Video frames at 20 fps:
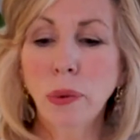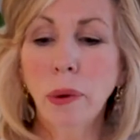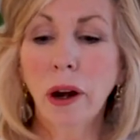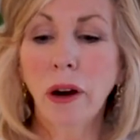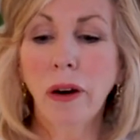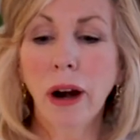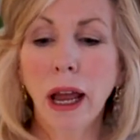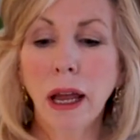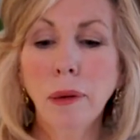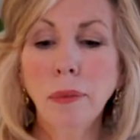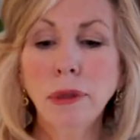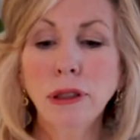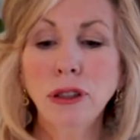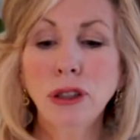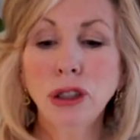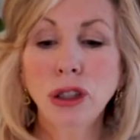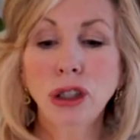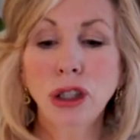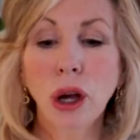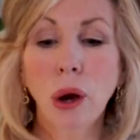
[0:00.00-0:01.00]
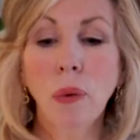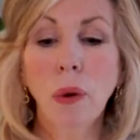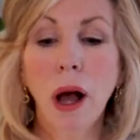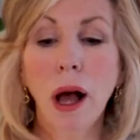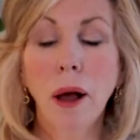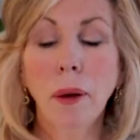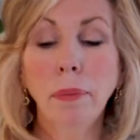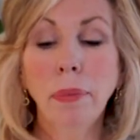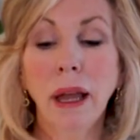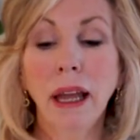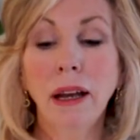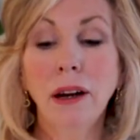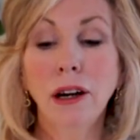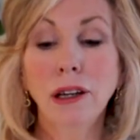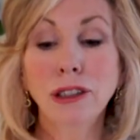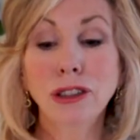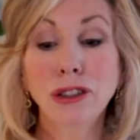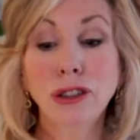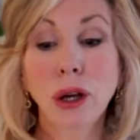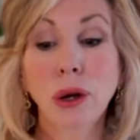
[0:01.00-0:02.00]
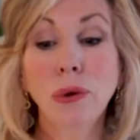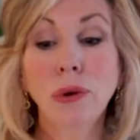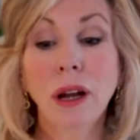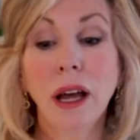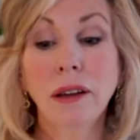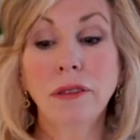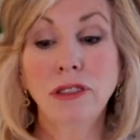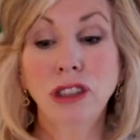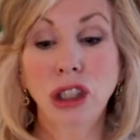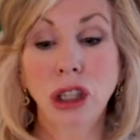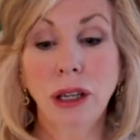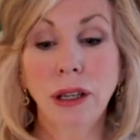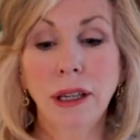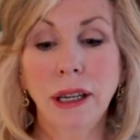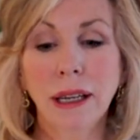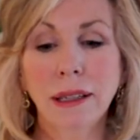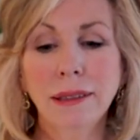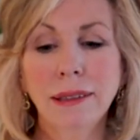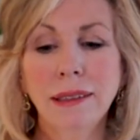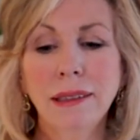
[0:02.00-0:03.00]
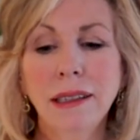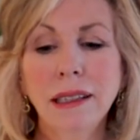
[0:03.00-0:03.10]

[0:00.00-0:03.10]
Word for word: we are able to show up in our zone of genius.